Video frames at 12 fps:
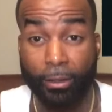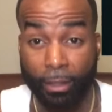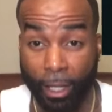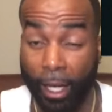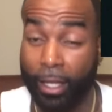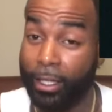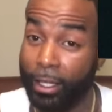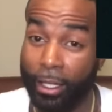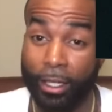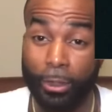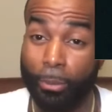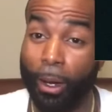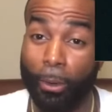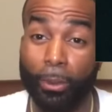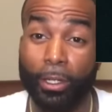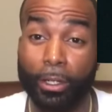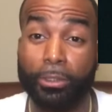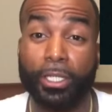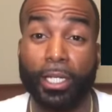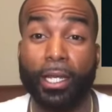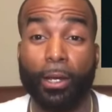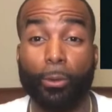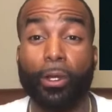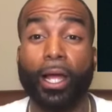Like, yeah, you might want to go check
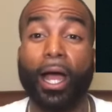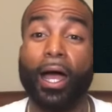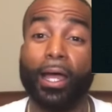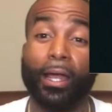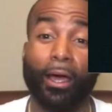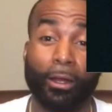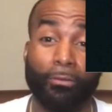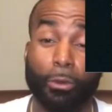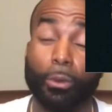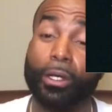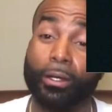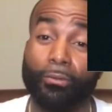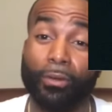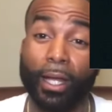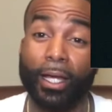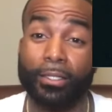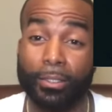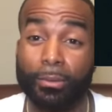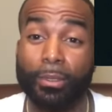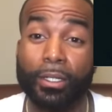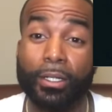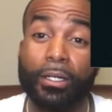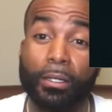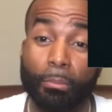that Rick Hyde out if you looking for like some
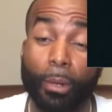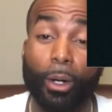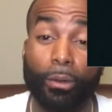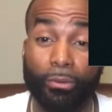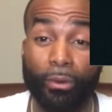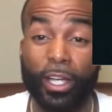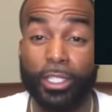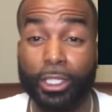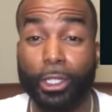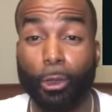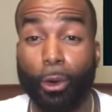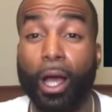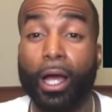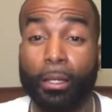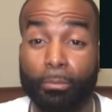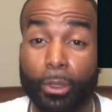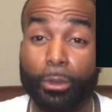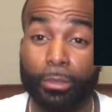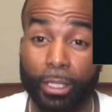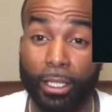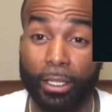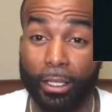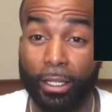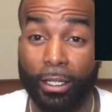motivation, grind music